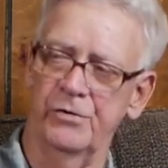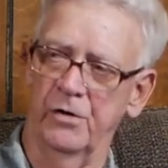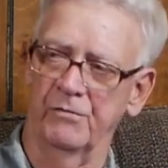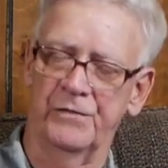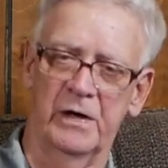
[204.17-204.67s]
you
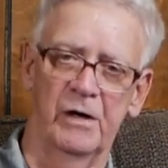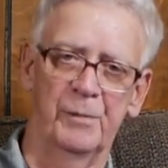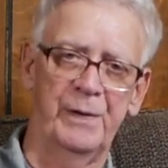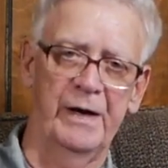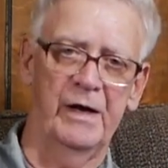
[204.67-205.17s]
can fire
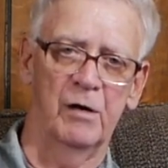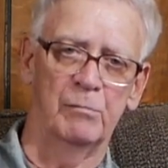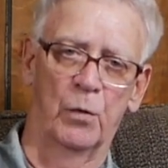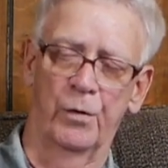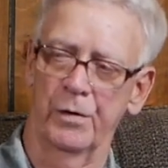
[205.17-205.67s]
up that
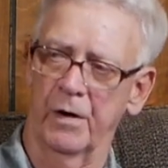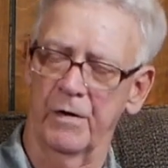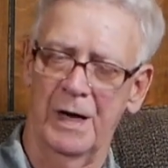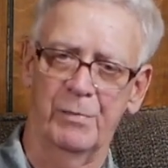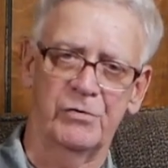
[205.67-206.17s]
outboard or
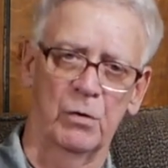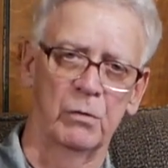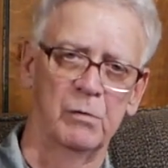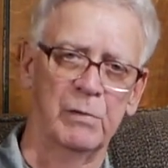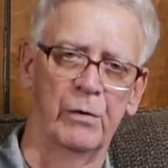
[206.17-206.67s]
grab a
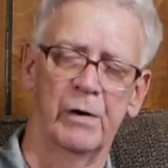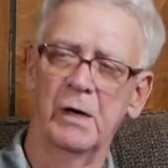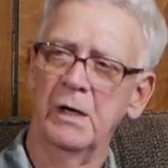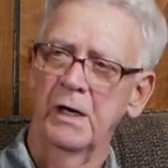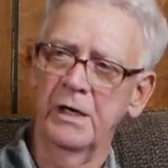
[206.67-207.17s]
trolling motor
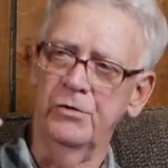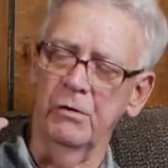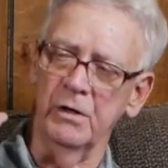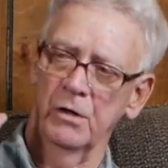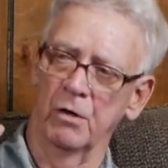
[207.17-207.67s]
and you
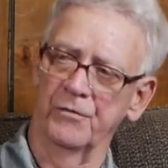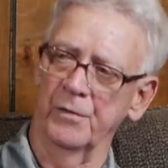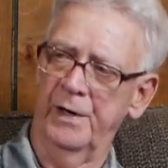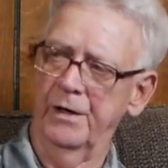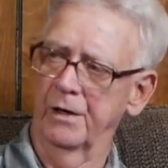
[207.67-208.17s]
can go
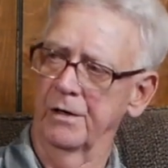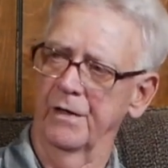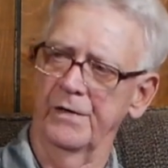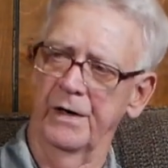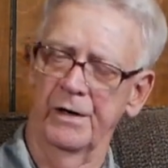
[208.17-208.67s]
from here
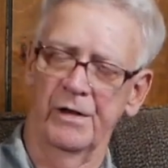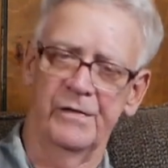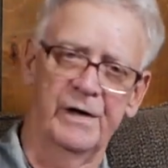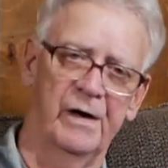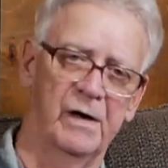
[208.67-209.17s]
to
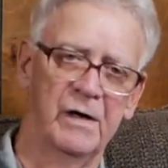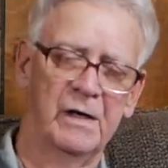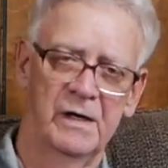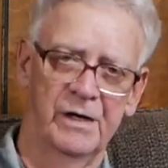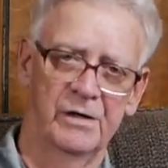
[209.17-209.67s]
there
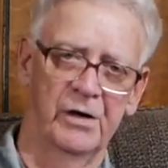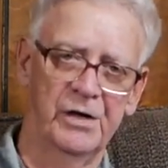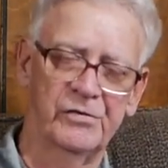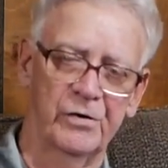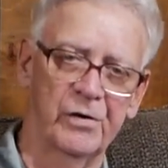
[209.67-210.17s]
and not
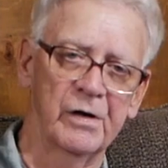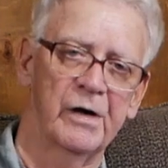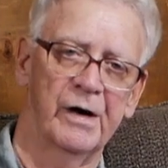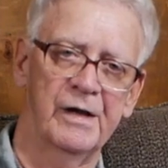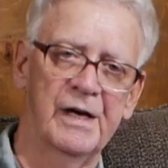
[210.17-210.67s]
exert a
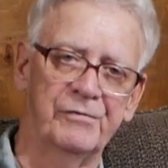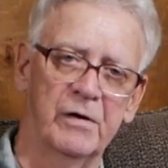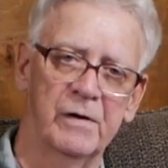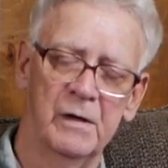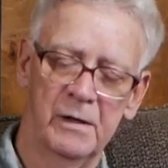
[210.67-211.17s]
lot of effort.